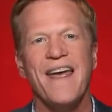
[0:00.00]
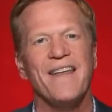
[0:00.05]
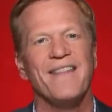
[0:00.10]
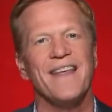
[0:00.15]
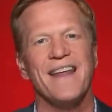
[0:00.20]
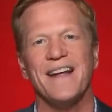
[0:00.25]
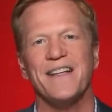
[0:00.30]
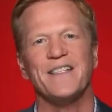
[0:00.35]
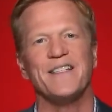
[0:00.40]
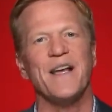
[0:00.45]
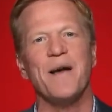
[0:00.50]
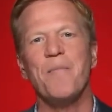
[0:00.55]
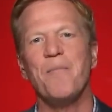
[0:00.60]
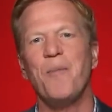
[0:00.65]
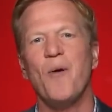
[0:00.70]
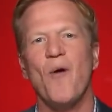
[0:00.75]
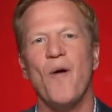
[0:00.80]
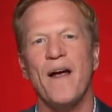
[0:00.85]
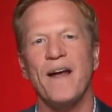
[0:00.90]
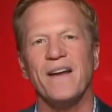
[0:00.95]
then at some
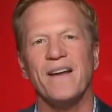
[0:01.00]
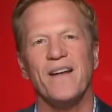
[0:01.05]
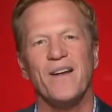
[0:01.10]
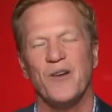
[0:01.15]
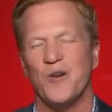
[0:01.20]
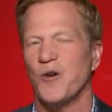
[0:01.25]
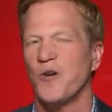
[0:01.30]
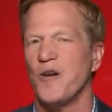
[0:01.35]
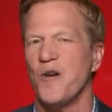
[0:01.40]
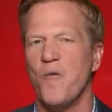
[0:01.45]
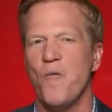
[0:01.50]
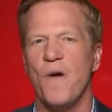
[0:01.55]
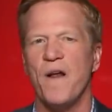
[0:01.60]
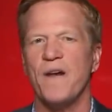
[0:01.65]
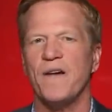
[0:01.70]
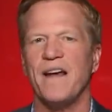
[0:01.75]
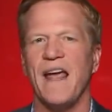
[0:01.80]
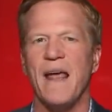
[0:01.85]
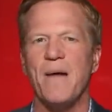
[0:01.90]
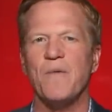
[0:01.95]
point you're going to win a
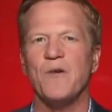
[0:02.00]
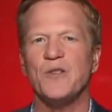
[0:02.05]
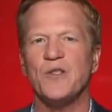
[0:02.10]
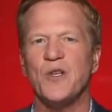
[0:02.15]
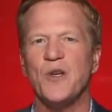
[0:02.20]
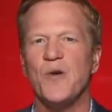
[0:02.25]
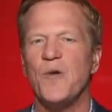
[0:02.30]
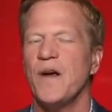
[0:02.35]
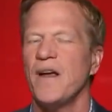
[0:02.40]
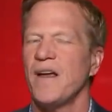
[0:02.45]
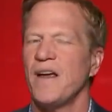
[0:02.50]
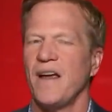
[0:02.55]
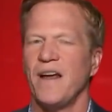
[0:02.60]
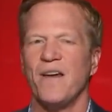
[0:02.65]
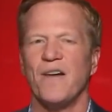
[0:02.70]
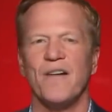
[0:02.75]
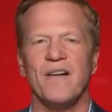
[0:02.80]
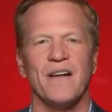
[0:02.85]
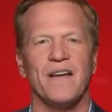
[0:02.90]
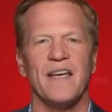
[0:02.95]
game or two and
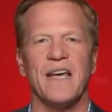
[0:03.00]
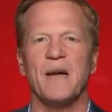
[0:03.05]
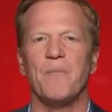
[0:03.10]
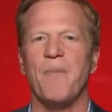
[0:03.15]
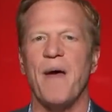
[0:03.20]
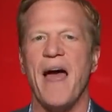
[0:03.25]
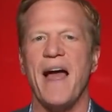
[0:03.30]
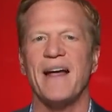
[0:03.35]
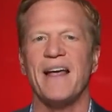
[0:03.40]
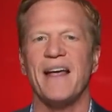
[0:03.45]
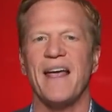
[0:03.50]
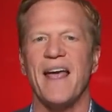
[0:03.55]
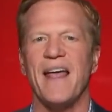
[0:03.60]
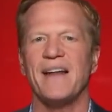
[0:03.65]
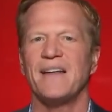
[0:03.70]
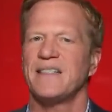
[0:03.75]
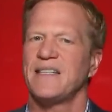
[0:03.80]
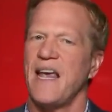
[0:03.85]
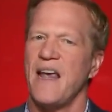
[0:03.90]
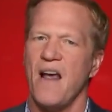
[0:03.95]
you're going to kick back again
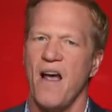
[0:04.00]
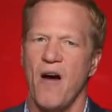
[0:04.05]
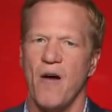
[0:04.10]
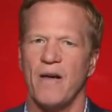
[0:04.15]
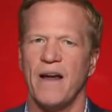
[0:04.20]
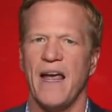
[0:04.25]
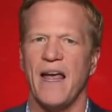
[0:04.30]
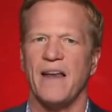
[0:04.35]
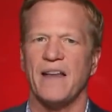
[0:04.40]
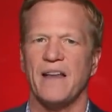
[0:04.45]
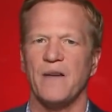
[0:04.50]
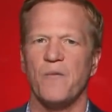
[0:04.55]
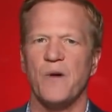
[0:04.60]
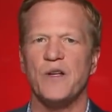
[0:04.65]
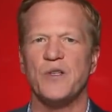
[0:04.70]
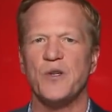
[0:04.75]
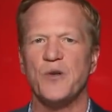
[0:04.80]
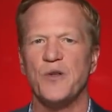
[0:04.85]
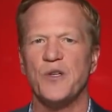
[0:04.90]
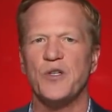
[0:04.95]
and say, okay, did we
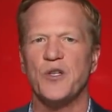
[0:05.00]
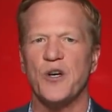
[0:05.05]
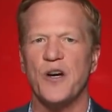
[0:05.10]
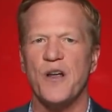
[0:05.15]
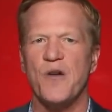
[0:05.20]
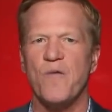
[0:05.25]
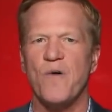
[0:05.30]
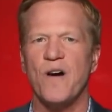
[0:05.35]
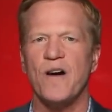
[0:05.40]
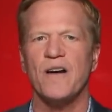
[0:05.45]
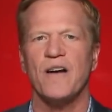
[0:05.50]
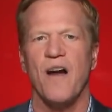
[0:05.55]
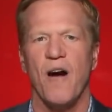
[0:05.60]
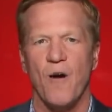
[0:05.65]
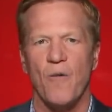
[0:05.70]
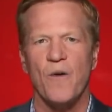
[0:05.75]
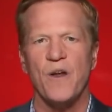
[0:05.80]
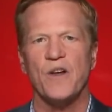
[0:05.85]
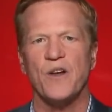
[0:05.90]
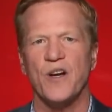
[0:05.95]
do the dirty work? Are
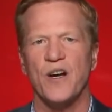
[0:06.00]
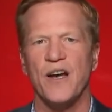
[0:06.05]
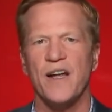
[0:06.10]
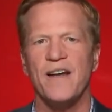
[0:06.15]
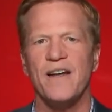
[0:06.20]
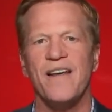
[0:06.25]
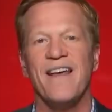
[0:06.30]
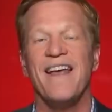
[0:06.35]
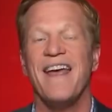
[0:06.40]
we good?